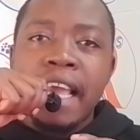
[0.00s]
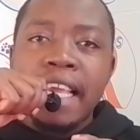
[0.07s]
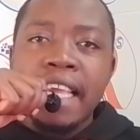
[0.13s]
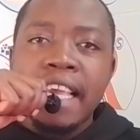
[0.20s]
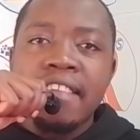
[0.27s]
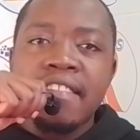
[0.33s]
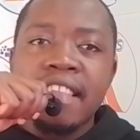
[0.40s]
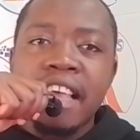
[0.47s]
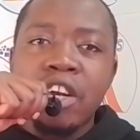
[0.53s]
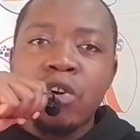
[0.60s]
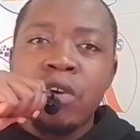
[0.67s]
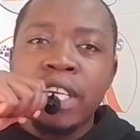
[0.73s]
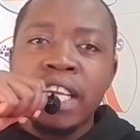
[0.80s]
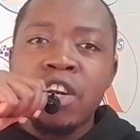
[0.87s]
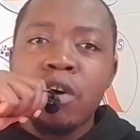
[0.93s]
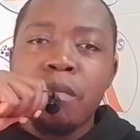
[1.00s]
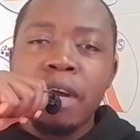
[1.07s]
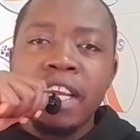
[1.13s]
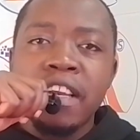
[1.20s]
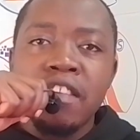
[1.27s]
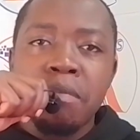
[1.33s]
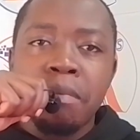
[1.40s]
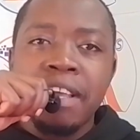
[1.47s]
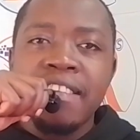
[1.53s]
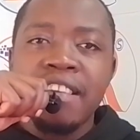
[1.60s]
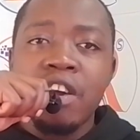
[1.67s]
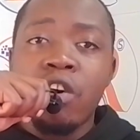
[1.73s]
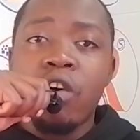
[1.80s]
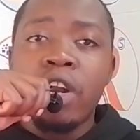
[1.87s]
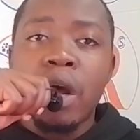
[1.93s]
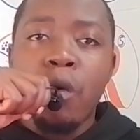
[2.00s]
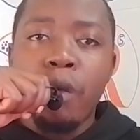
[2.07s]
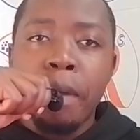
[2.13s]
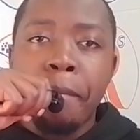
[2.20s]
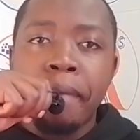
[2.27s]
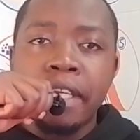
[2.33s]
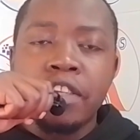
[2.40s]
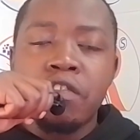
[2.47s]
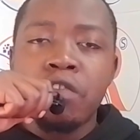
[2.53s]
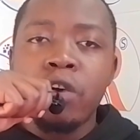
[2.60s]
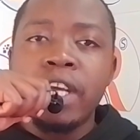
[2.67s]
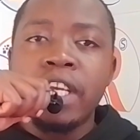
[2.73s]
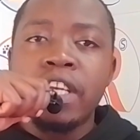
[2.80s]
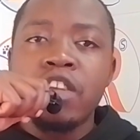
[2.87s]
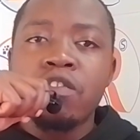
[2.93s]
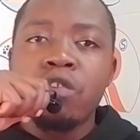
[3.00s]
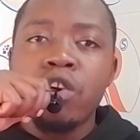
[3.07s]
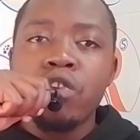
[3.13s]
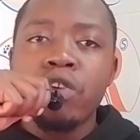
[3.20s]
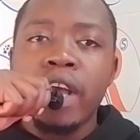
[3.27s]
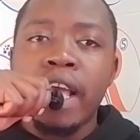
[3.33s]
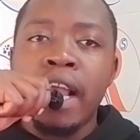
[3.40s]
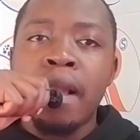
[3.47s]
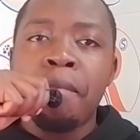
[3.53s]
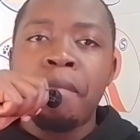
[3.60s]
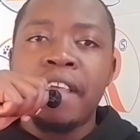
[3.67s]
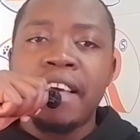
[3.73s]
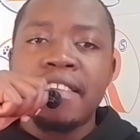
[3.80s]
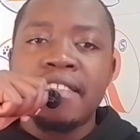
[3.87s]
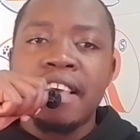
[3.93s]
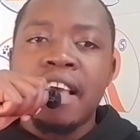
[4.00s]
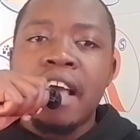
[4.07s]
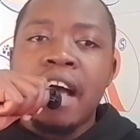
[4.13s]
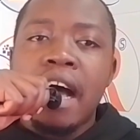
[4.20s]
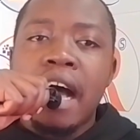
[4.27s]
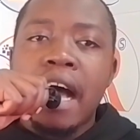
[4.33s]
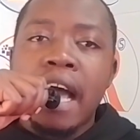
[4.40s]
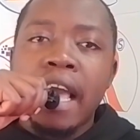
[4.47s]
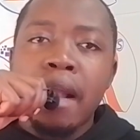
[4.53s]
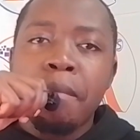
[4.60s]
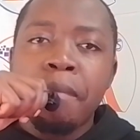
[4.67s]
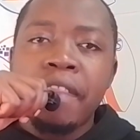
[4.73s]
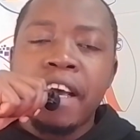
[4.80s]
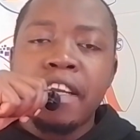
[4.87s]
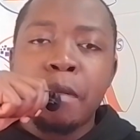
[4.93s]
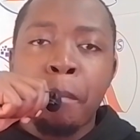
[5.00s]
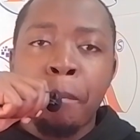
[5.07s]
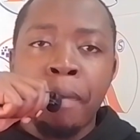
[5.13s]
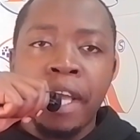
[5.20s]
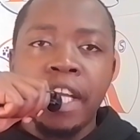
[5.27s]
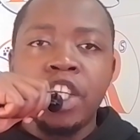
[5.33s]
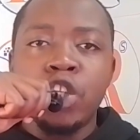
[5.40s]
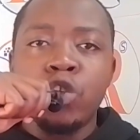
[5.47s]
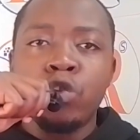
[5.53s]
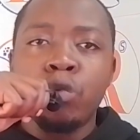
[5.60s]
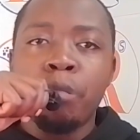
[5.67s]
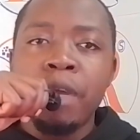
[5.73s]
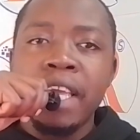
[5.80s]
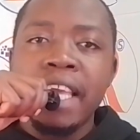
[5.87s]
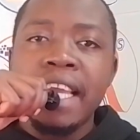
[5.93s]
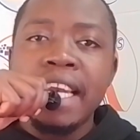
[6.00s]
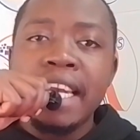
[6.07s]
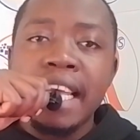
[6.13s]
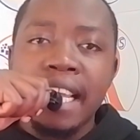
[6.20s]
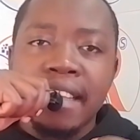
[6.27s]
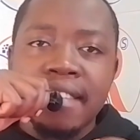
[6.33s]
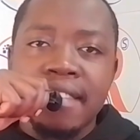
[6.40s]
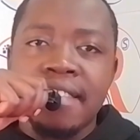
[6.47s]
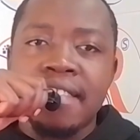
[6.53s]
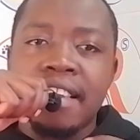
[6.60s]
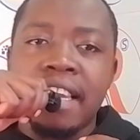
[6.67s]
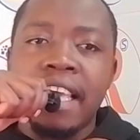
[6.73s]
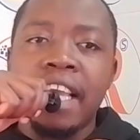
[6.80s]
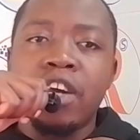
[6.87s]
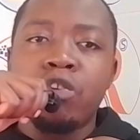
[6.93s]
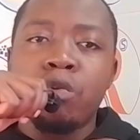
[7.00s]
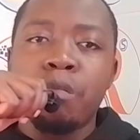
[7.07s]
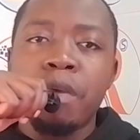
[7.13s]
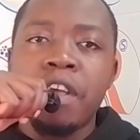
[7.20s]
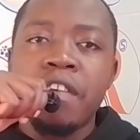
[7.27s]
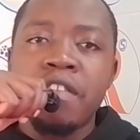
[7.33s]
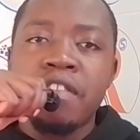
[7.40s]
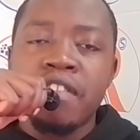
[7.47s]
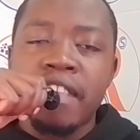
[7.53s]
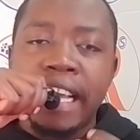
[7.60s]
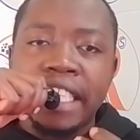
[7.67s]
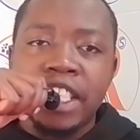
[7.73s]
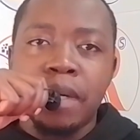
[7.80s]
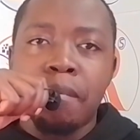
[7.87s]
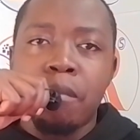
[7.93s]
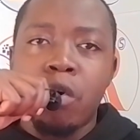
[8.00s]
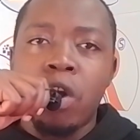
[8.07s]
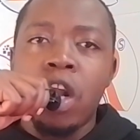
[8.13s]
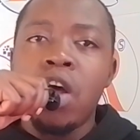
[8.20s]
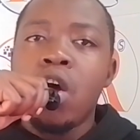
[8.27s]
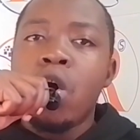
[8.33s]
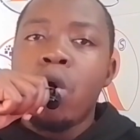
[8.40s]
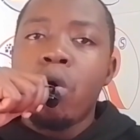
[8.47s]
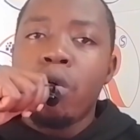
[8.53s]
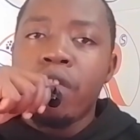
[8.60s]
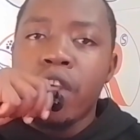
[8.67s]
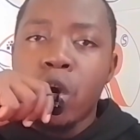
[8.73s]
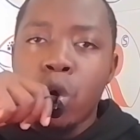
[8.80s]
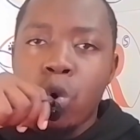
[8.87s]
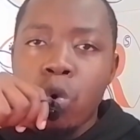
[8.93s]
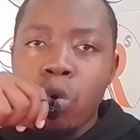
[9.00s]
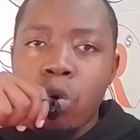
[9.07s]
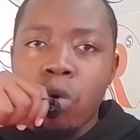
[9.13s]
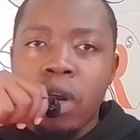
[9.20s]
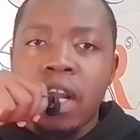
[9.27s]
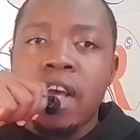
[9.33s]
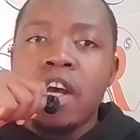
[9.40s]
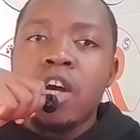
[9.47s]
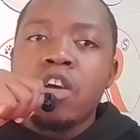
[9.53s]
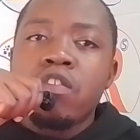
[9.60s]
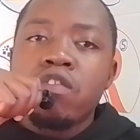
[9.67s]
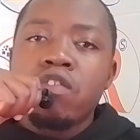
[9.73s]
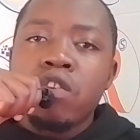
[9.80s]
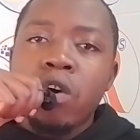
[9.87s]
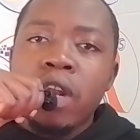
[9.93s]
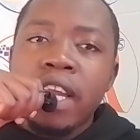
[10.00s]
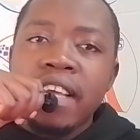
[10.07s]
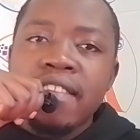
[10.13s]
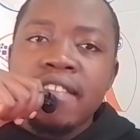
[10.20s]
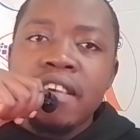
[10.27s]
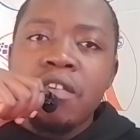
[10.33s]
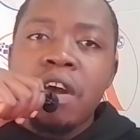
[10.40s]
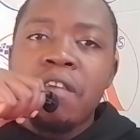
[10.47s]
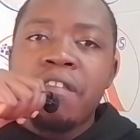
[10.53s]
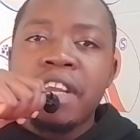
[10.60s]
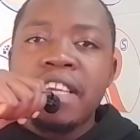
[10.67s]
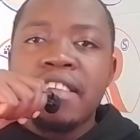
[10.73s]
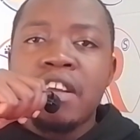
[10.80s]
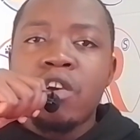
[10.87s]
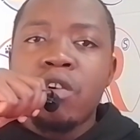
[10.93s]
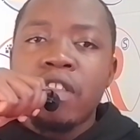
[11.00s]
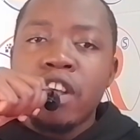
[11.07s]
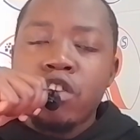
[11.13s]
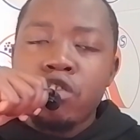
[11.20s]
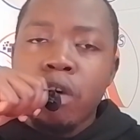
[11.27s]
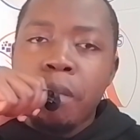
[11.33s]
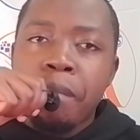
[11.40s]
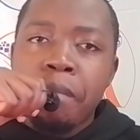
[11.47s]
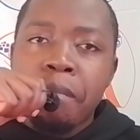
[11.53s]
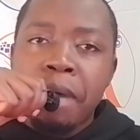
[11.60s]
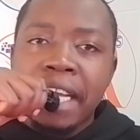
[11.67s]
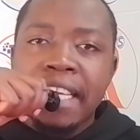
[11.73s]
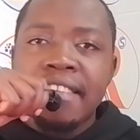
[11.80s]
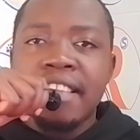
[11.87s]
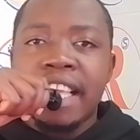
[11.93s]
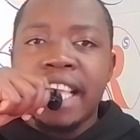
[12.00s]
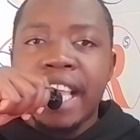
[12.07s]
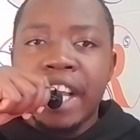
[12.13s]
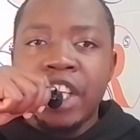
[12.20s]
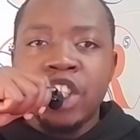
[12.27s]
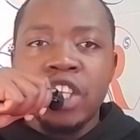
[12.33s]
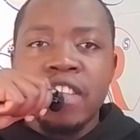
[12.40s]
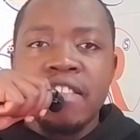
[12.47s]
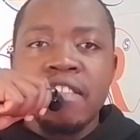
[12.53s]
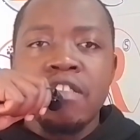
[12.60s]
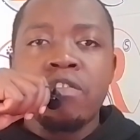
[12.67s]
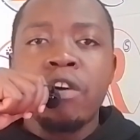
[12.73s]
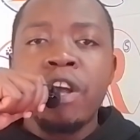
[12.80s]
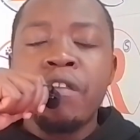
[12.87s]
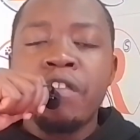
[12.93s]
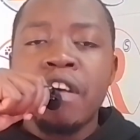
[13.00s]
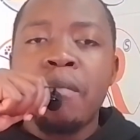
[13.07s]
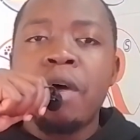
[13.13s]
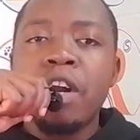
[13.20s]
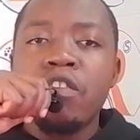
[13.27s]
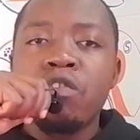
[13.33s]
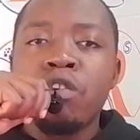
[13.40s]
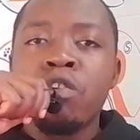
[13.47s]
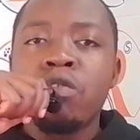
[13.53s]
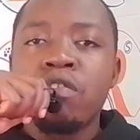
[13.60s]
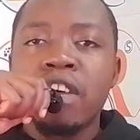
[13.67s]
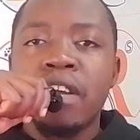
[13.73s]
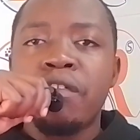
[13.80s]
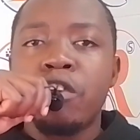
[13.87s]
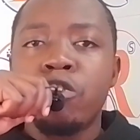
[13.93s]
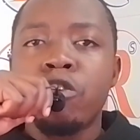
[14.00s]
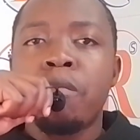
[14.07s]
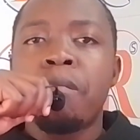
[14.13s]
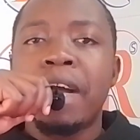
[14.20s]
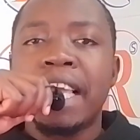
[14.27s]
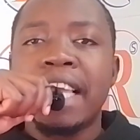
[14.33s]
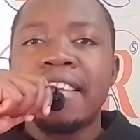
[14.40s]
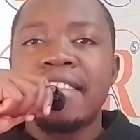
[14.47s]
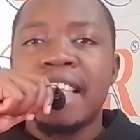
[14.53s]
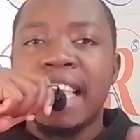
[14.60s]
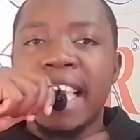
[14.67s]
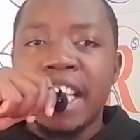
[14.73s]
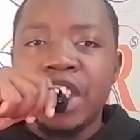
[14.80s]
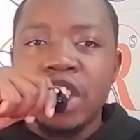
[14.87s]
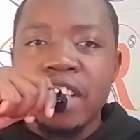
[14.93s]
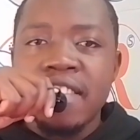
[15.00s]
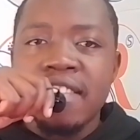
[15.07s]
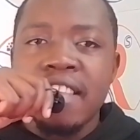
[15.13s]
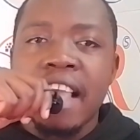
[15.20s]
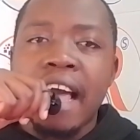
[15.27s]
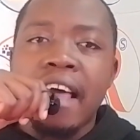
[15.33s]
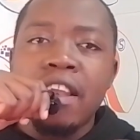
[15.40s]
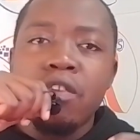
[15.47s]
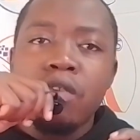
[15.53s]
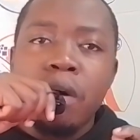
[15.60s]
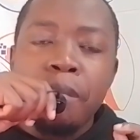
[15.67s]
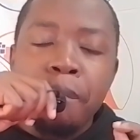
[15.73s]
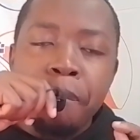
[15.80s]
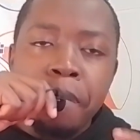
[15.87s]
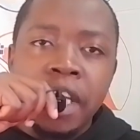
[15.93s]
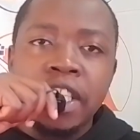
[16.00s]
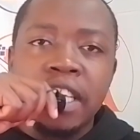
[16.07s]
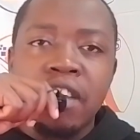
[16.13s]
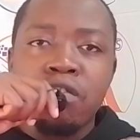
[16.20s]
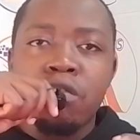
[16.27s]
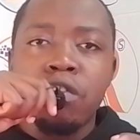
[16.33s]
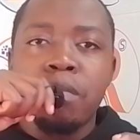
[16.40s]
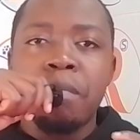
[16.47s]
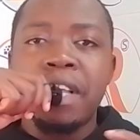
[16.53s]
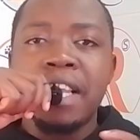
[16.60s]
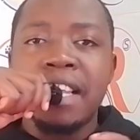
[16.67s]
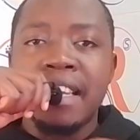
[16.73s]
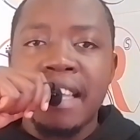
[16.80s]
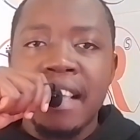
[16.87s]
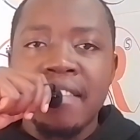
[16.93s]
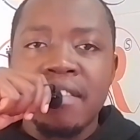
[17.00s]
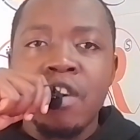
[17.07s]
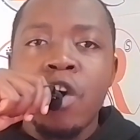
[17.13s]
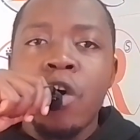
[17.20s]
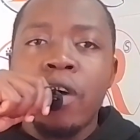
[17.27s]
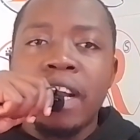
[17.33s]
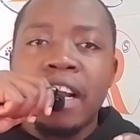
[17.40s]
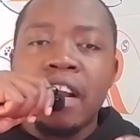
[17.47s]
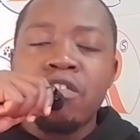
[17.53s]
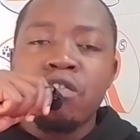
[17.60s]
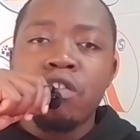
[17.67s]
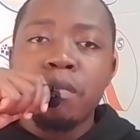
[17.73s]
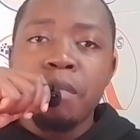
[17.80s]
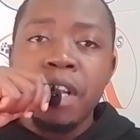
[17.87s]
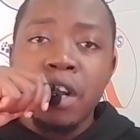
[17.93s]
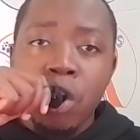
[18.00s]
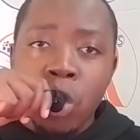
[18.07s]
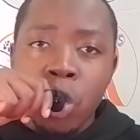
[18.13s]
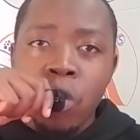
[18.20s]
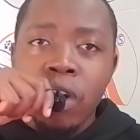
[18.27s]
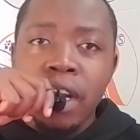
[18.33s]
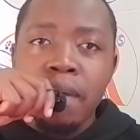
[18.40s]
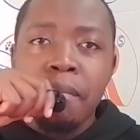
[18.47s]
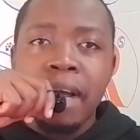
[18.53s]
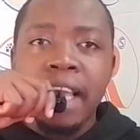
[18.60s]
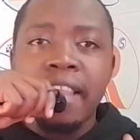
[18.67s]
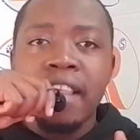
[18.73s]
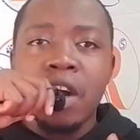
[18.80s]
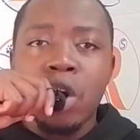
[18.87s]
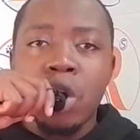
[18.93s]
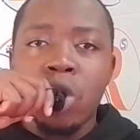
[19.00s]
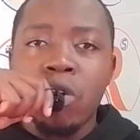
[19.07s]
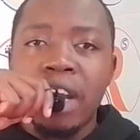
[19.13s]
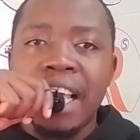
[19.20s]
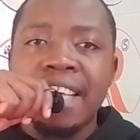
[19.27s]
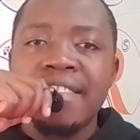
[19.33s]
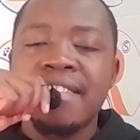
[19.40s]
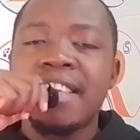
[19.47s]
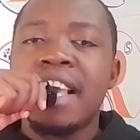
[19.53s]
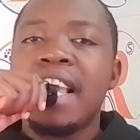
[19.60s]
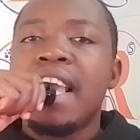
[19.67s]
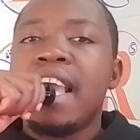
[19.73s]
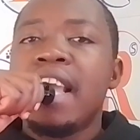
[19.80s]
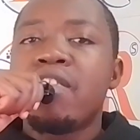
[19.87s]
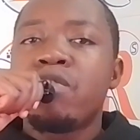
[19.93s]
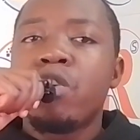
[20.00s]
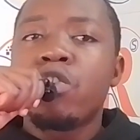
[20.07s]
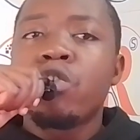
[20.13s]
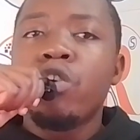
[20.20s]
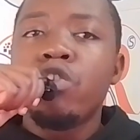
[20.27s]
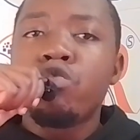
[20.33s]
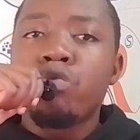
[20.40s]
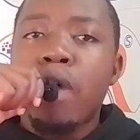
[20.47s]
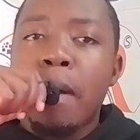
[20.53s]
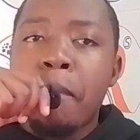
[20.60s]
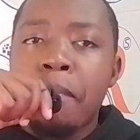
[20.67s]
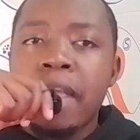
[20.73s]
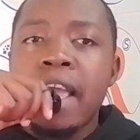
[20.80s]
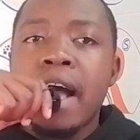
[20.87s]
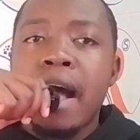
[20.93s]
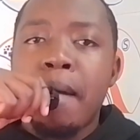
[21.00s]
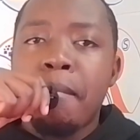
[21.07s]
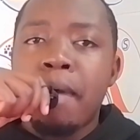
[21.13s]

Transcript: Yes, that content normally displays on a web page. So it is going to help that page to be indexed, like to be searchable on the Google. So let's say you have written on the top marketing agency. So if someone is going to search for top marketing agency and your page has not been indexed or it has not been crawled by the crawlers, is not going to appear